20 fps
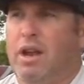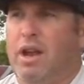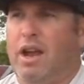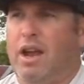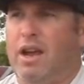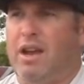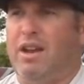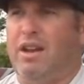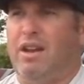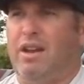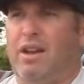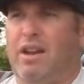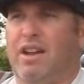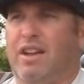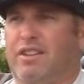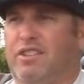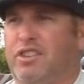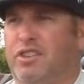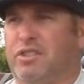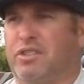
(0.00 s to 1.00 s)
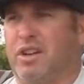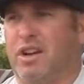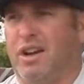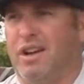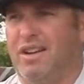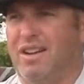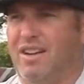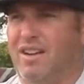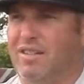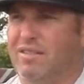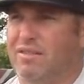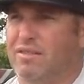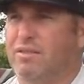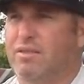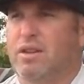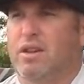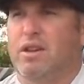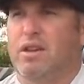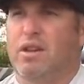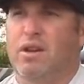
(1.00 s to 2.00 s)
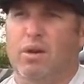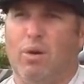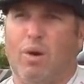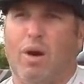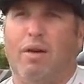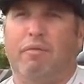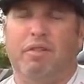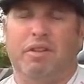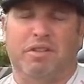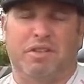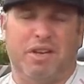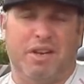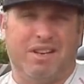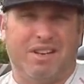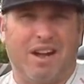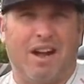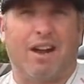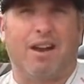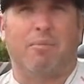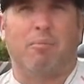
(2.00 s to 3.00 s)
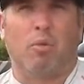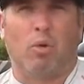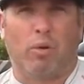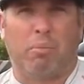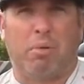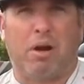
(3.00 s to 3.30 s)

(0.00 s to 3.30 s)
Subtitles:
it just kind of, you know, obviously it got it more